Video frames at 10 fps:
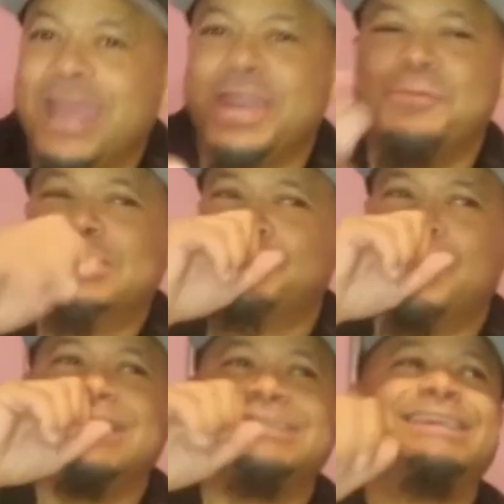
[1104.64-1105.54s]
was
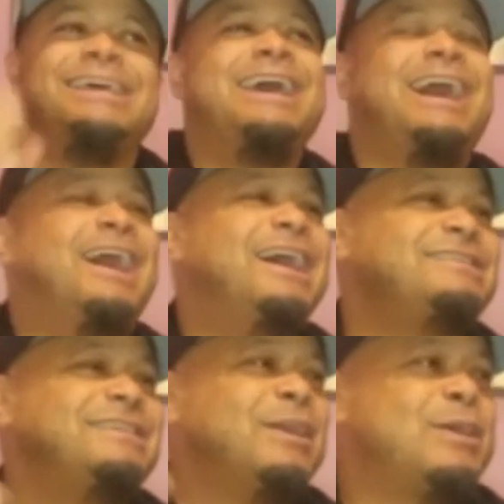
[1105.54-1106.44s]
crazy. I had
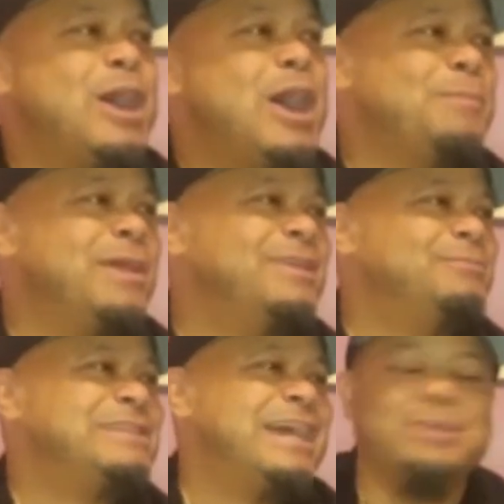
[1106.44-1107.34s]
seen a comment. It was
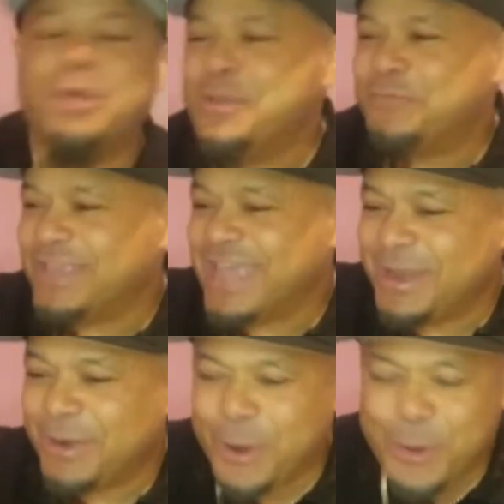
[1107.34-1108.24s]
like, yo, he forgot
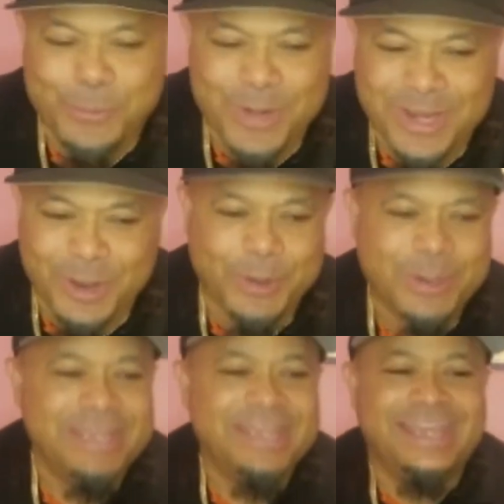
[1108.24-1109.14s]
Rio
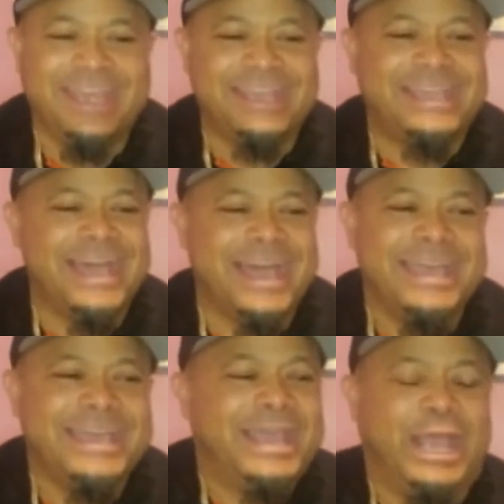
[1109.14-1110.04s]
and Kai.
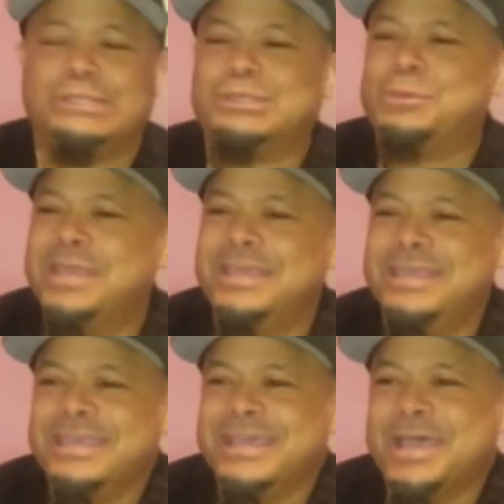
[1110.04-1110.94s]
And to me,
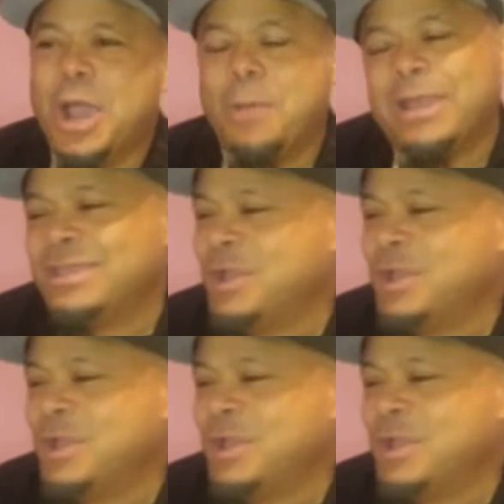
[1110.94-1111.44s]
I'm like, yo,